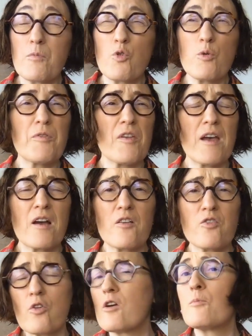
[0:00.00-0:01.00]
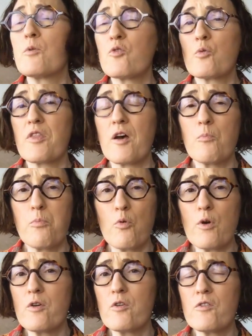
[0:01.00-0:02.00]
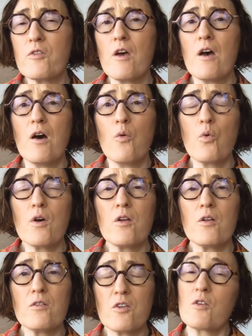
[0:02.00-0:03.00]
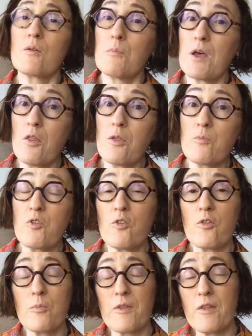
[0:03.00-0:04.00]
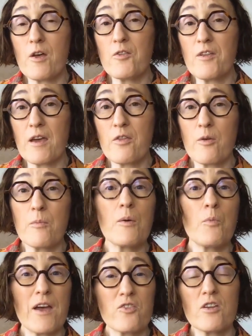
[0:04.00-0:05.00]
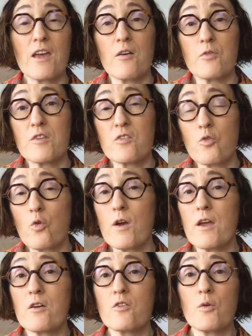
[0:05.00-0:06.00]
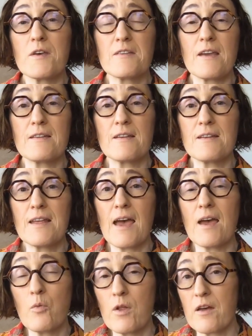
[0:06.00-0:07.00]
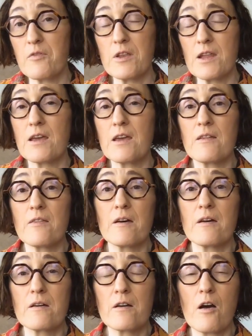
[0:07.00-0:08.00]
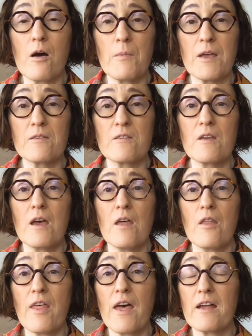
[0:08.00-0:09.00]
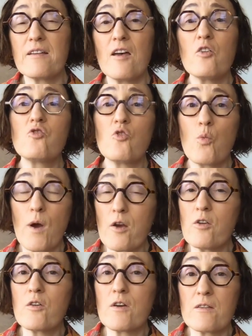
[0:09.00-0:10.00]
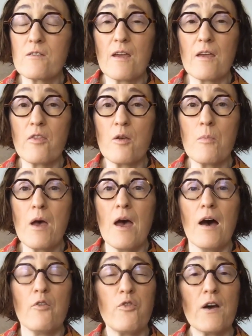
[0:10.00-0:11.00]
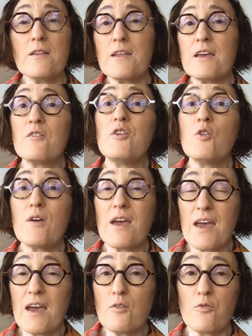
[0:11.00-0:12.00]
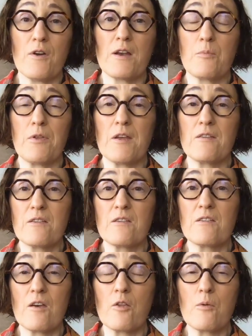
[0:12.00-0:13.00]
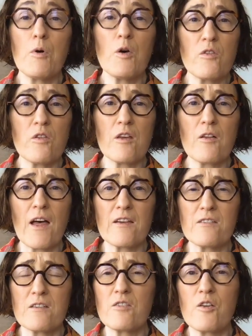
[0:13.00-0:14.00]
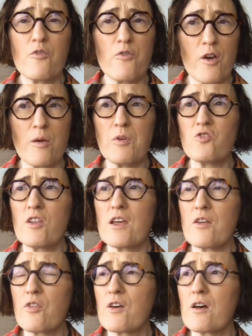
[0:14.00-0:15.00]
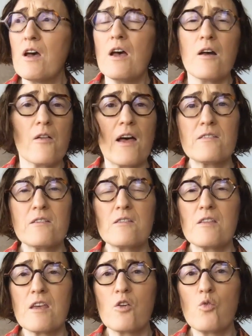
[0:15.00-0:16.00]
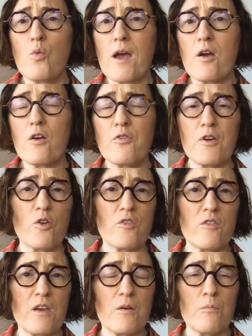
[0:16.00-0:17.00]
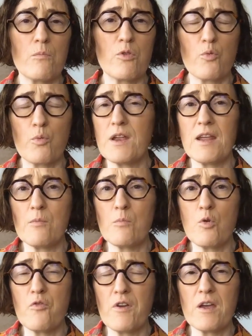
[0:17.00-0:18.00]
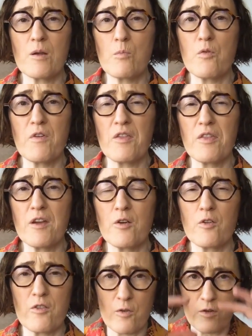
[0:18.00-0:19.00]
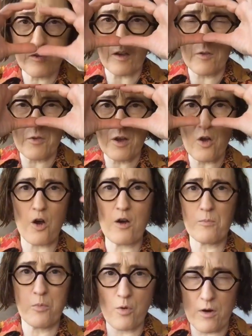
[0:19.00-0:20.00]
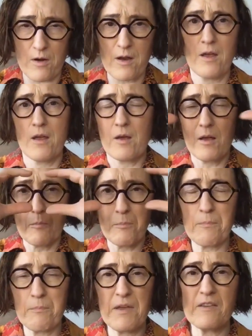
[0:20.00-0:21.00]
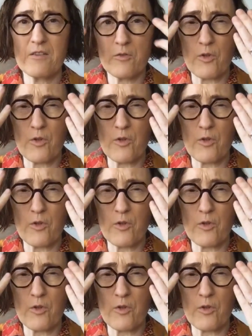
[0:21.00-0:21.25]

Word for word: Groups like Astronomers Without Borders you can mail them to them and they'll take them. And we actually have a story on USA Today. We'll have a link in the comments that tells you where you can send them. Finally, if you can find a place to sell them, most of the glasses, they're very much like the glasses that you wear if you go see a 3D movie in a movie theater. So it's kind of a cardboard piece of